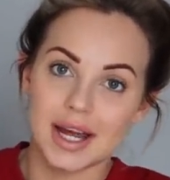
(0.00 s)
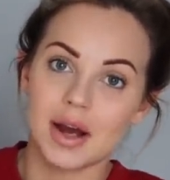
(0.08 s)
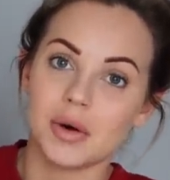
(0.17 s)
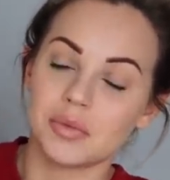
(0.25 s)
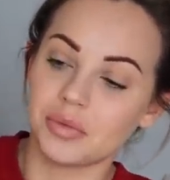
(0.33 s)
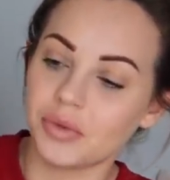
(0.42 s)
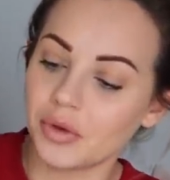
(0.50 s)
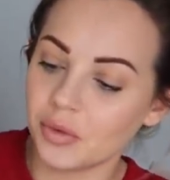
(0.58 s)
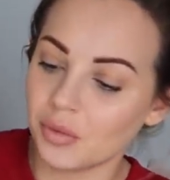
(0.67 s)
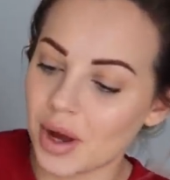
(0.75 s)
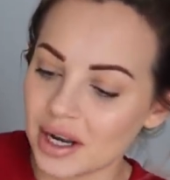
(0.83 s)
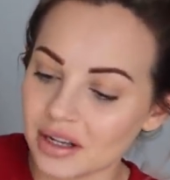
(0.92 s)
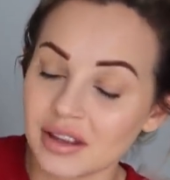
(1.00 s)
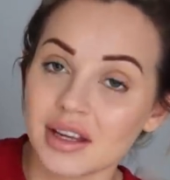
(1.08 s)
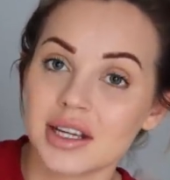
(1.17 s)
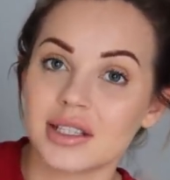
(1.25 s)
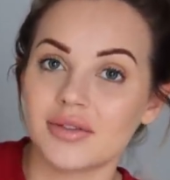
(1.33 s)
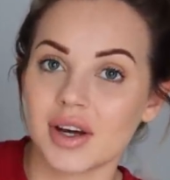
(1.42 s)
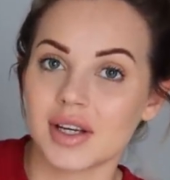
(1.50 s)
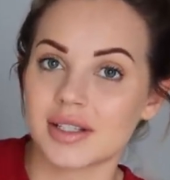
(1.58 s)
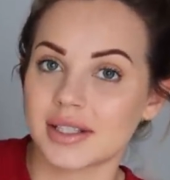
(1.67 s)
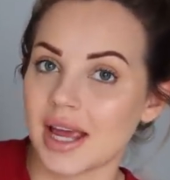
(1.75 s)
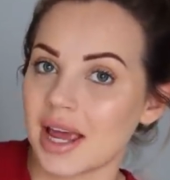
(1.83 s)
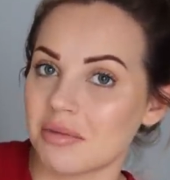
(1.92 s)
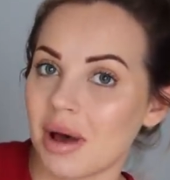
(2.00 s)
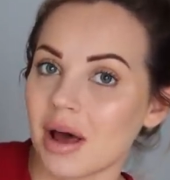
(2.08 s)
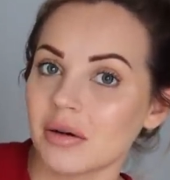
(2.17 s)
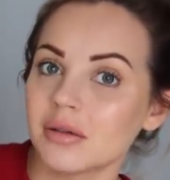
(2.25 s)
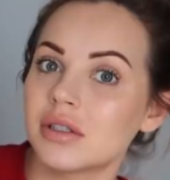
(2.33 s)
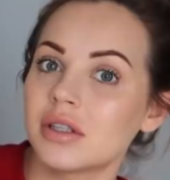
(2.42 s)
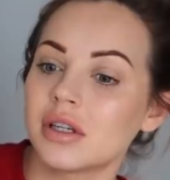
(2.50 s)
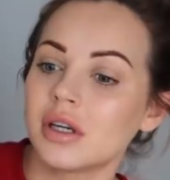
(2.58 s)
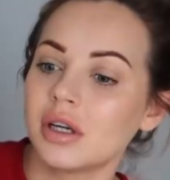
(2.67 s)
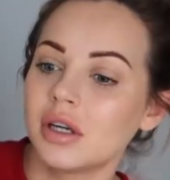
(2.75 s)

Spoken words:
Now, when these first came out,